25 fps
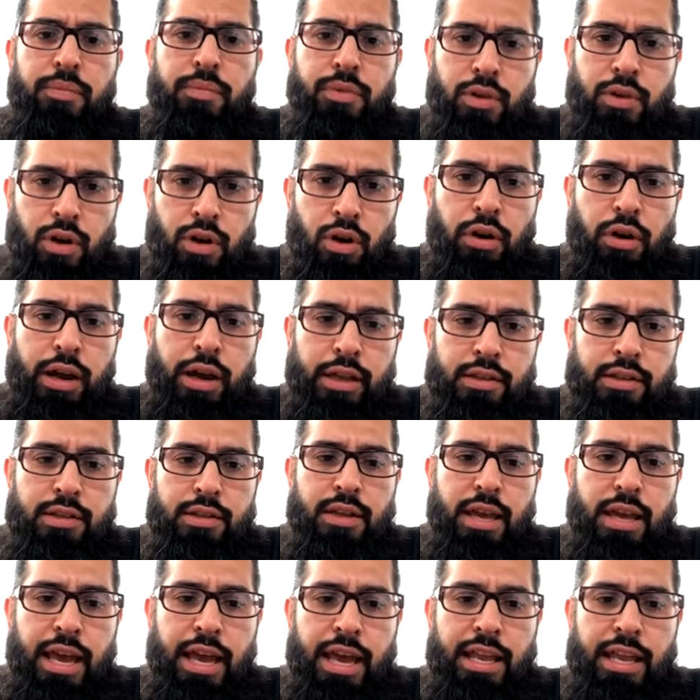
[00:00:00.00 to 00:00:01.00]
Correct,
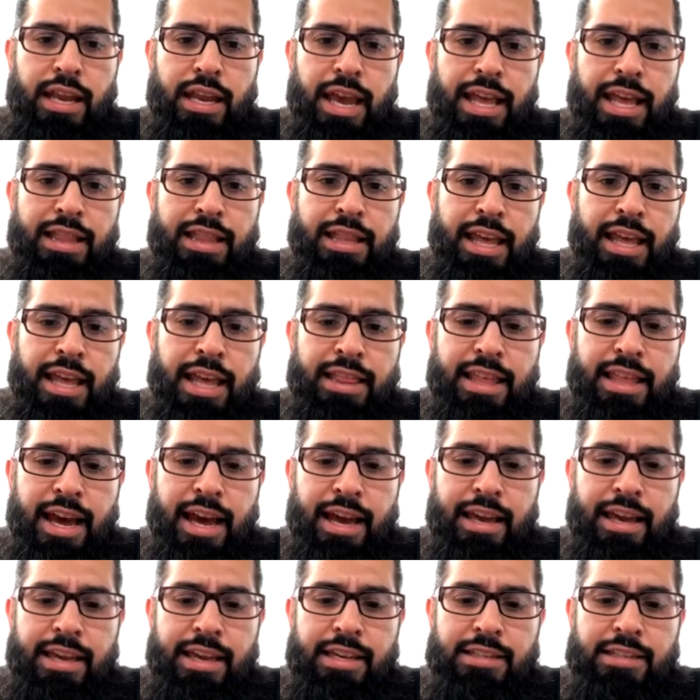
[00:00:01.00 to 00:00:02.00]
and and and that
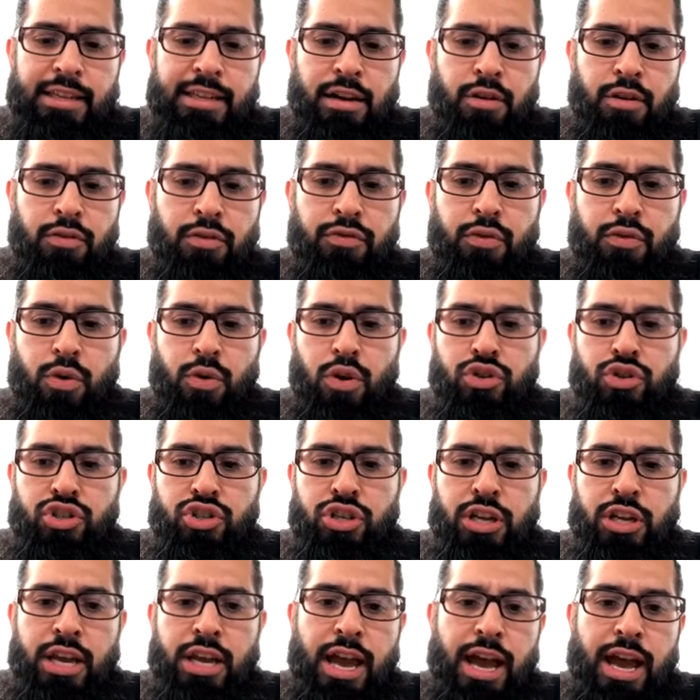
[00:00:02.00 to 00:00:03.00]
is an
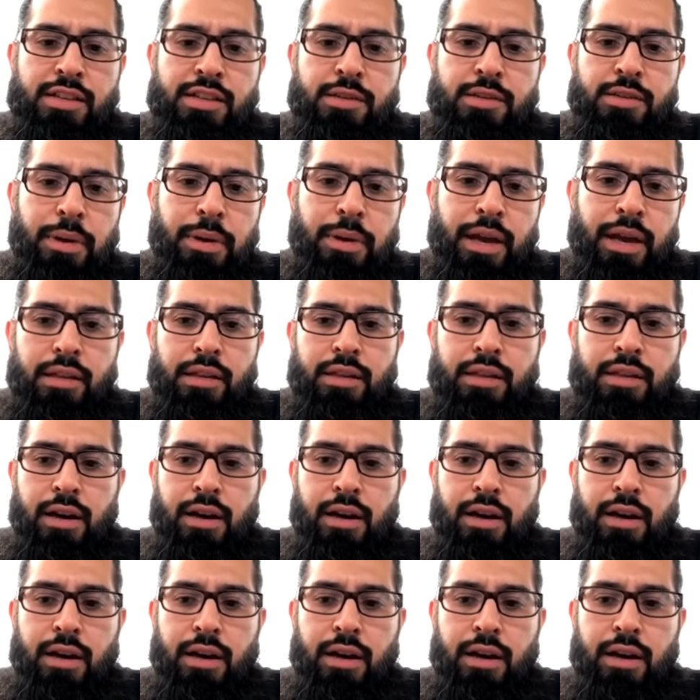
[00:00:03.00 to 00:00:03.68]
unfortunate aspect